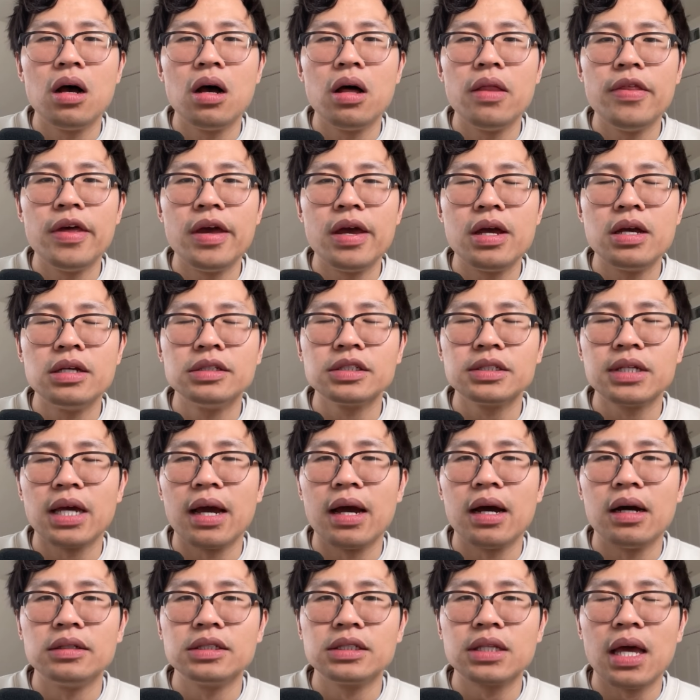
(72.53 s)
this
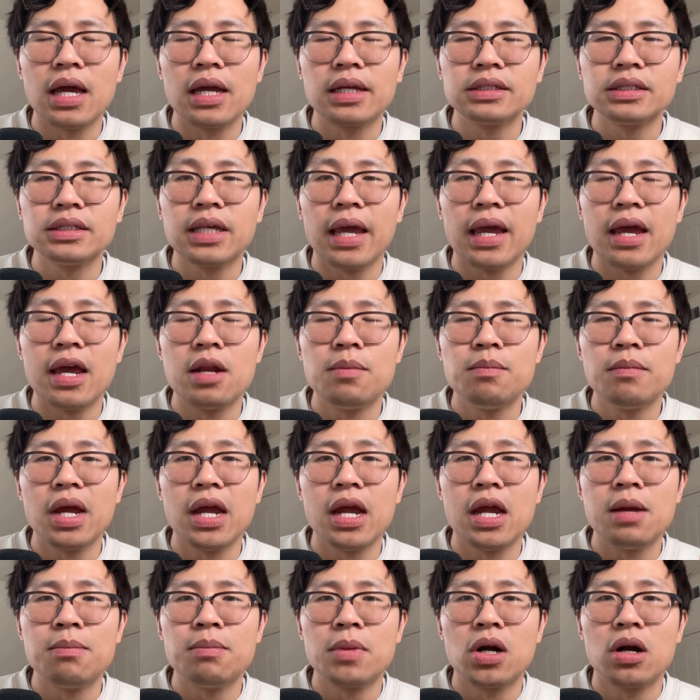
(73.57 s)
sounds like
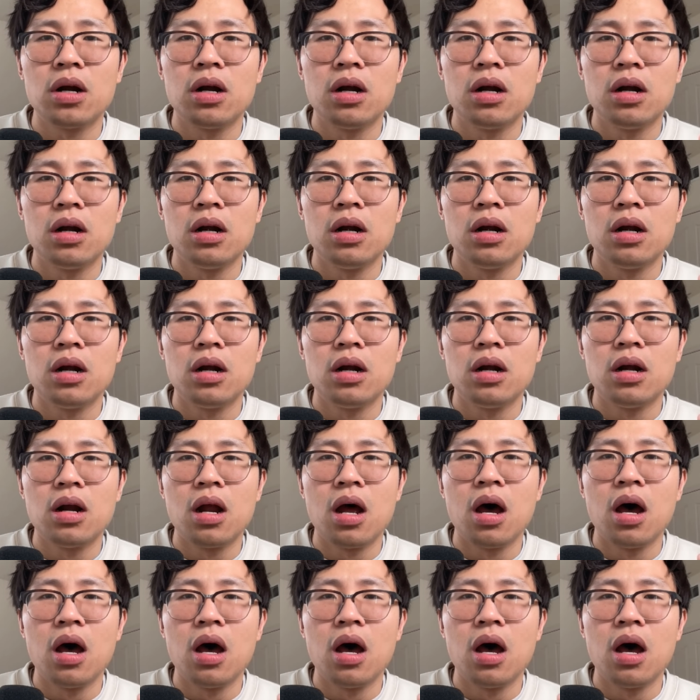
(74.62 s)
sandpaper.